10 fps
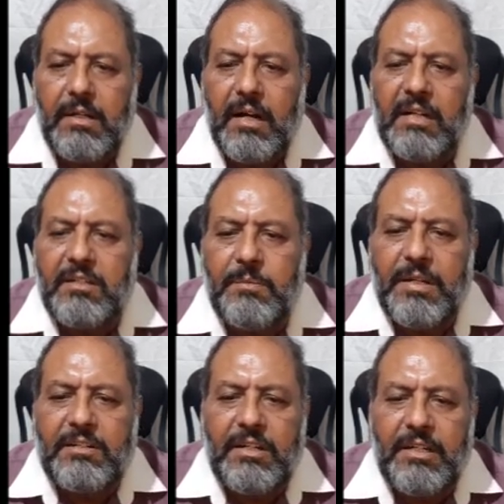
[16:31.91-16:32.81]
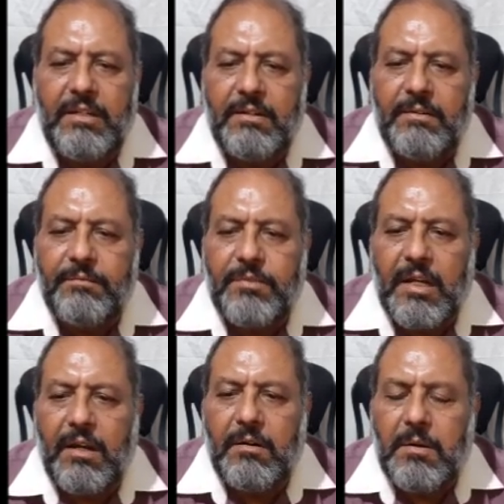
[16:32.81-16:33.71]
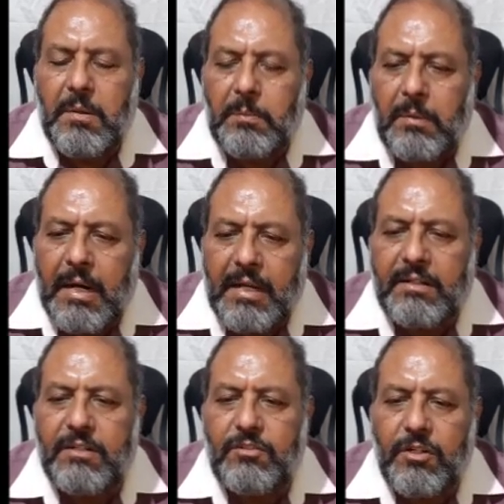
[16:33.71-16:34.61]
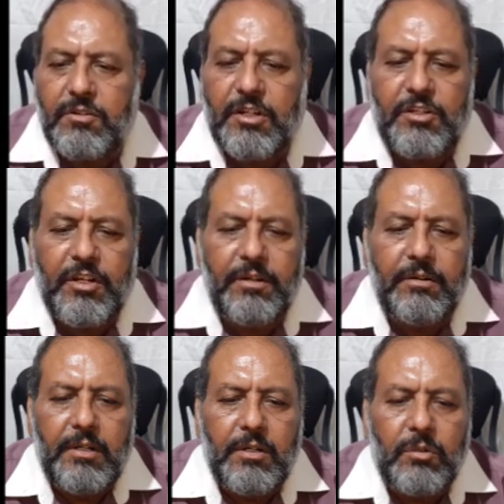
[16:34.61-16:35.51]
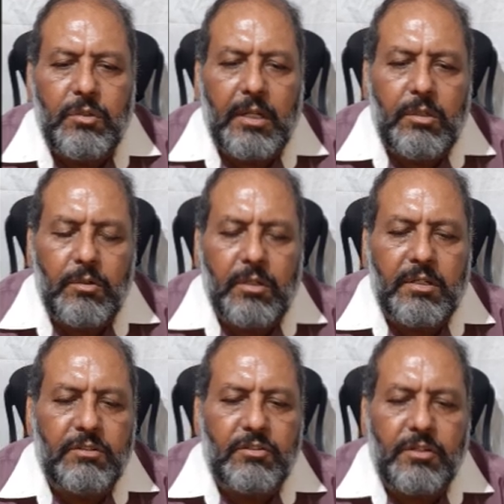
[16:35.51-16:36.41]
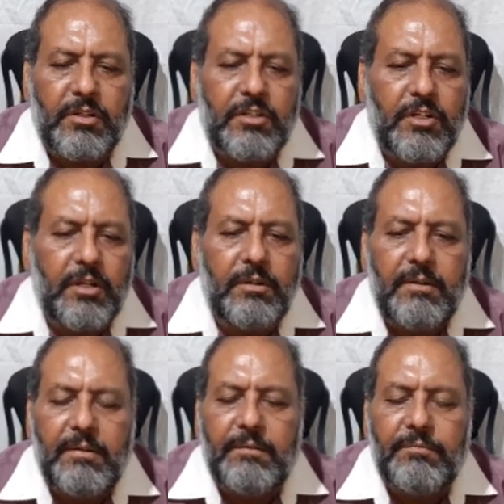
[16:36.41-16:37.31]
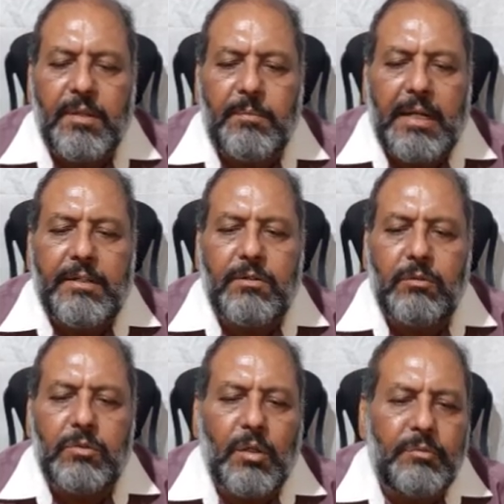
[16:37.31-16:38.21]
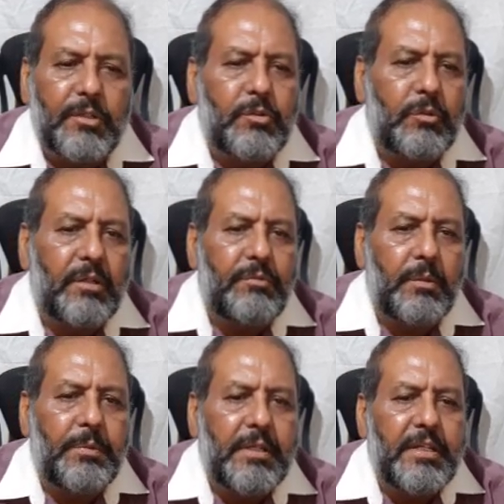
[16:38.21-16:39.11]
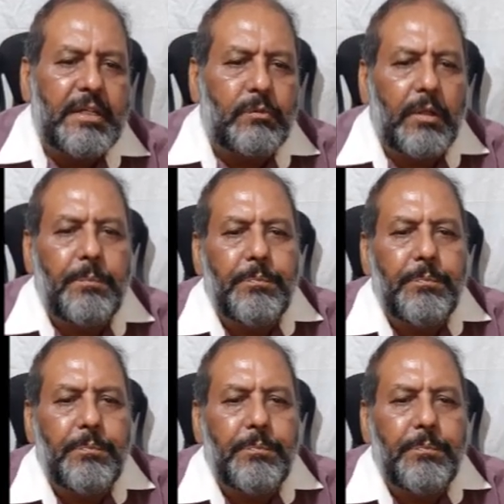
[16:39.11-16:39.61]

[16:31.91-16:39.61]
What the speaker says: Ultimately, the higher concentration to the lower concentration, the molecules of the sugar will be equal.